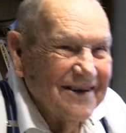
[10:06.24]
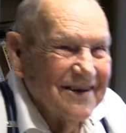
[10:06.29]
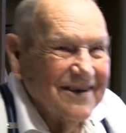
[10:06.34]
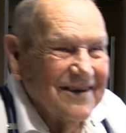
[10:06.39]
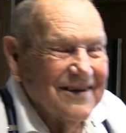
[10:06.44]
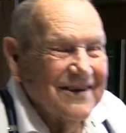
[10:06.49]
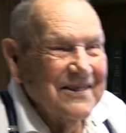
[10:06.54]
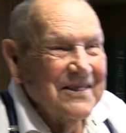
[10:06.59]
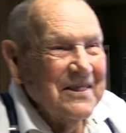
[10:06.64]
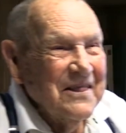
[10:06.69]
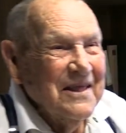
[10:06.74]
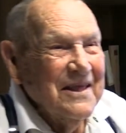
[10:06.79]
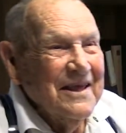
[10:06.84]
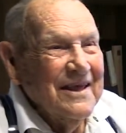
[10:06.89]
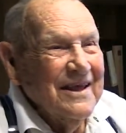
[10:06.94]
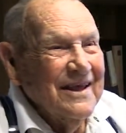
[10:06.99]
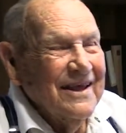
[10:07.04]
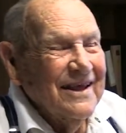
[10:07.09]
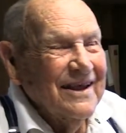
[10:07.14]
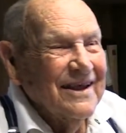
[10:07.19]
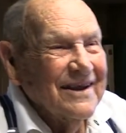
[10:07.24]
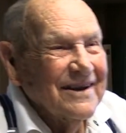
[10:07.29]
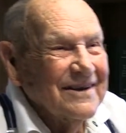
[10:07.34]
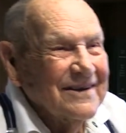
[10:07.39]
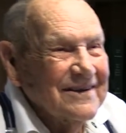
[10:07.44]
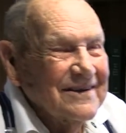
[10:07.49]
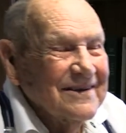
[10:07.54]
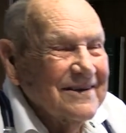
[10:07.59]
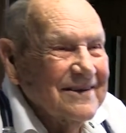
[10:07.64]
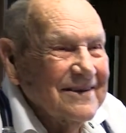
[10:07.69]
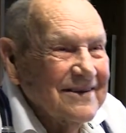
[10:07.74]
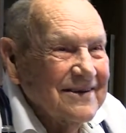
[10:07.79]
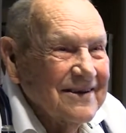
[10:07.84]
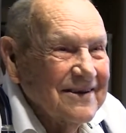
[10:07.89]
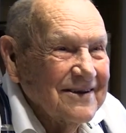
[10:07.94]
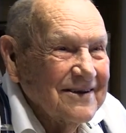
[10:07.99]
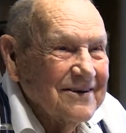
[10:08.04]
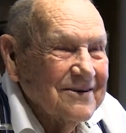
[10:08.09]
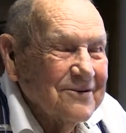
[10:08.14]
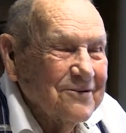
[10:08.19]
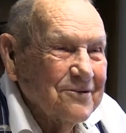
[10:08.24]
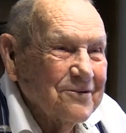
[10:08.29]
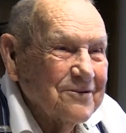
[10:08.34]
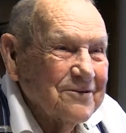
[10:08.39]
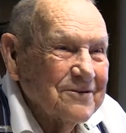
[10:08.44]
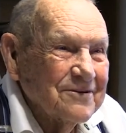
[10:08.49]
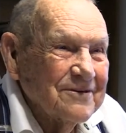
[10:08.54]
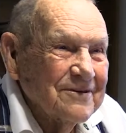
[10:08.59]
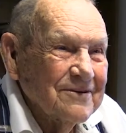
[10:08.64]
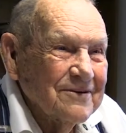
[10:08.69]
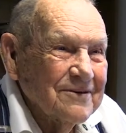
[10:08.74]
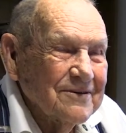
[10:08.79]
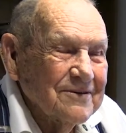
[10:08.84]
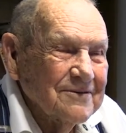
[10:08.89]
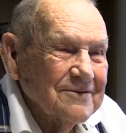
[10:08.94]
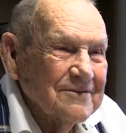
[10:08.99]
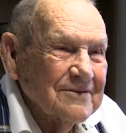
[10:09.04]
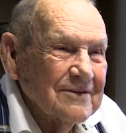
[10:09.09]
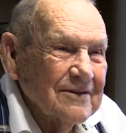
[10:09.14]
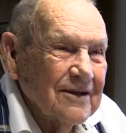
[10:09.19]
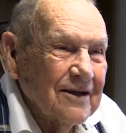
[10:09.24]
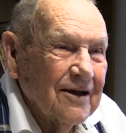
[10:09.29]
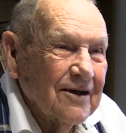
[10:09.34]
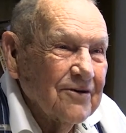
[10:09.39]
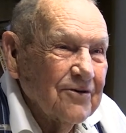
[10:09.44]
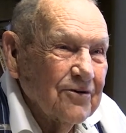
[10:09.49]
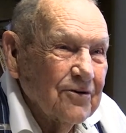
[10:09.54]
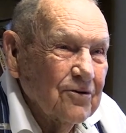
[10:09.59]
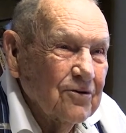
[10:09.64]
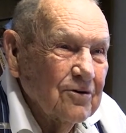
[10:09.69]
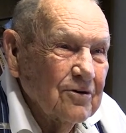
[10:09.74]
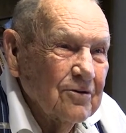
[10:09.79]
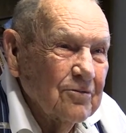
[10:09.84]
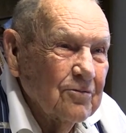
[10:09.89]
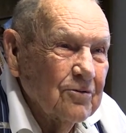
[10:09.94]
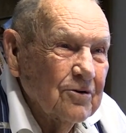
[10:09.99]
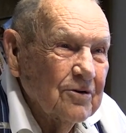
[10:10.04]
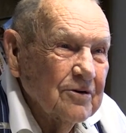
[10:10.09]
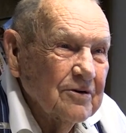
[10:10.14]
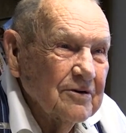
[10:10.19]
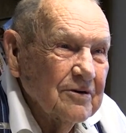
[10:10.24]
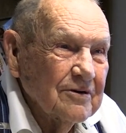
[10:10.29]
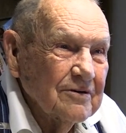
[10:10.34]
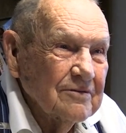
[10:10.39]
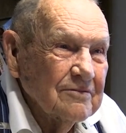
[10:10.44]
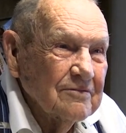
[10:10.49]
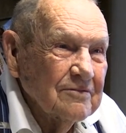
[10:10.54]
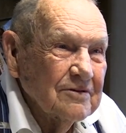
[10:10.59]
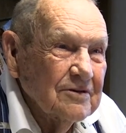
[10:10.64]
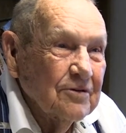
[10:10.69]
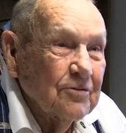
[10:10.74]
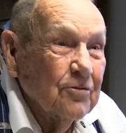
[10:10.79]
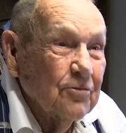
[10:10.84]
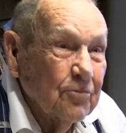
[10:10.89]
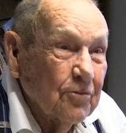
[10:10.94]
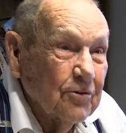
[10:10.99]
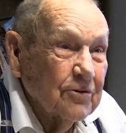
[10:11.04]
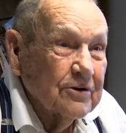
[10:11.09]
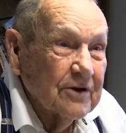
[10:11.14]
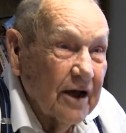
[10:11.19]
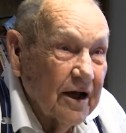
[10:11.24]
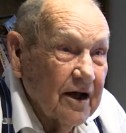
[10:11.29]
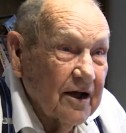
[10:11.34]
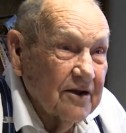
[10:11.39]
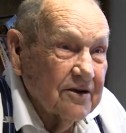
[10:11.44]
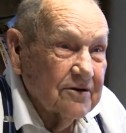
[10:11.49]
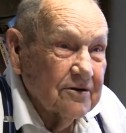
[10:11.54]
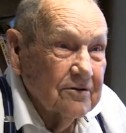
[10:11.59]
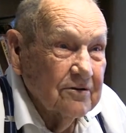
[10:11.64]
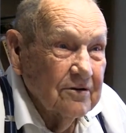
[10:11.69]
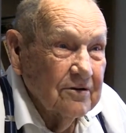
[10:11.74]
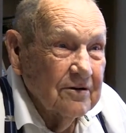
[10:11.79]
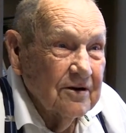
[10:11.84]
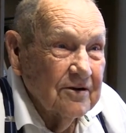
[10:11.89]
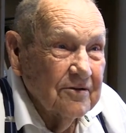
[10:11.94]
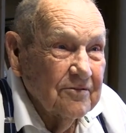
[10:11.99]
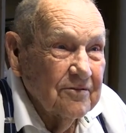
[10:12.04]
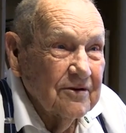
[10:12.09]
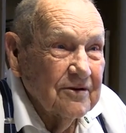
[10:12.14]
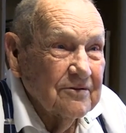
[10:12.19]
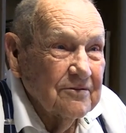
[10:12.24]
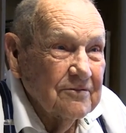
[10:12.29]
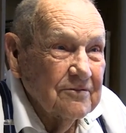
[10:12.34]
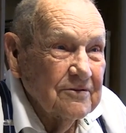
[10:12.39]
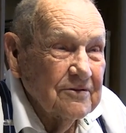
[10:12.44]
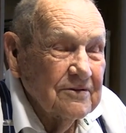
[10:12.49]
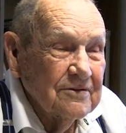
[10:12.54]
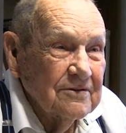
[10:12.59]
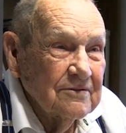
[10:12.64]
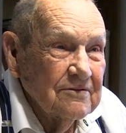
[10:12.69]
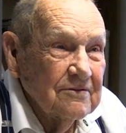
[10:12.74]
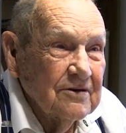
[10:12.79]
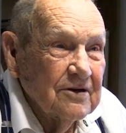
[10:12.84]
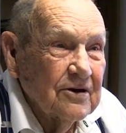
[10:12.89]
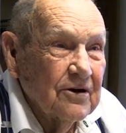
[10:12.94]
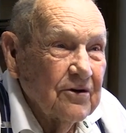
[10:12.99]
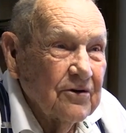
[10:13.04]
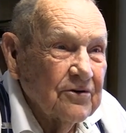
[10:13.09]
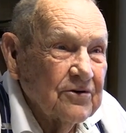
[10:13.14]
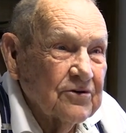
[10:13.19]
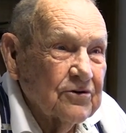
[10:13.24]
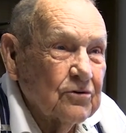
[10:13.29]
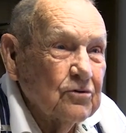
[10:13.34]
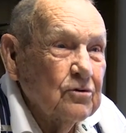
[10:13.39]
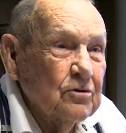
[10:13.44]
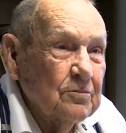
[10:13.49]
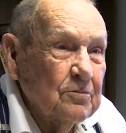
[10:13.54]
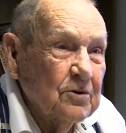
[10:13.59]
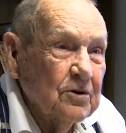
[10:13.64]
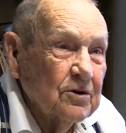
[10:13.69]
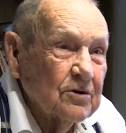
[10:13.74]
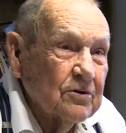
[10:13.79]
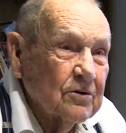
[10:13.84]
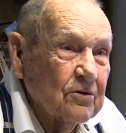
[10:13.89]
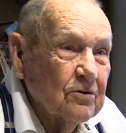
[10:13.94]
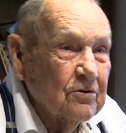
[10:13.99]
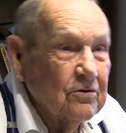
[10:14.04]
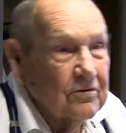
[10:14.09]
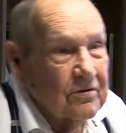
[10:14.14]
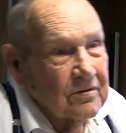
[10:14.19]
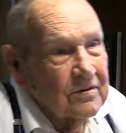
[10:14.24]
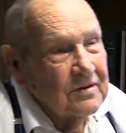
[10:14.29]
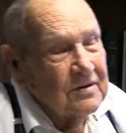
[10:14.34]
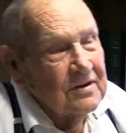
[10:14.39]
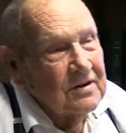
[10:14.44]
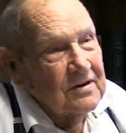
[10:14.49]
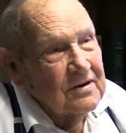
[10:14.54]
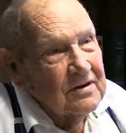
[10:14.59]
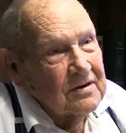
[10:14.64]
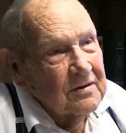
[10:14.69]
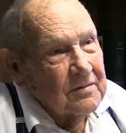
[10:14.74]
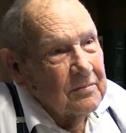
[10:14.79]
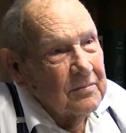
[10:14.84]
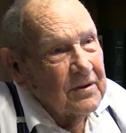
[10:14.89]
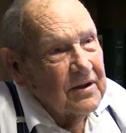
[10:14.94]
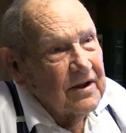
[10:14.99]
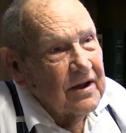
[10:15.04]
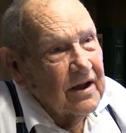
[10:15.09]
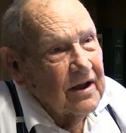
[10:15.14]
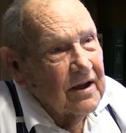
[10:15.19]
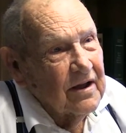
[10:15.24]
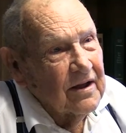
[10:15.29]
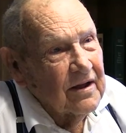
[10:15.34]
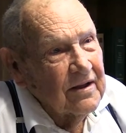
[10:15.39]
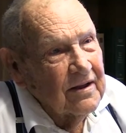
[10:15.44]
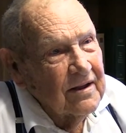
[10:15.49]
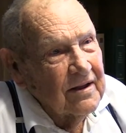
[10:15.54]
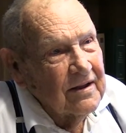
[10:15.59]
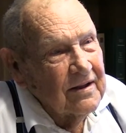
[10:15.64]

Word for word: Okay. and of course, uh, I was the only one that went to high school. They were, we had a school bus going to Bay High.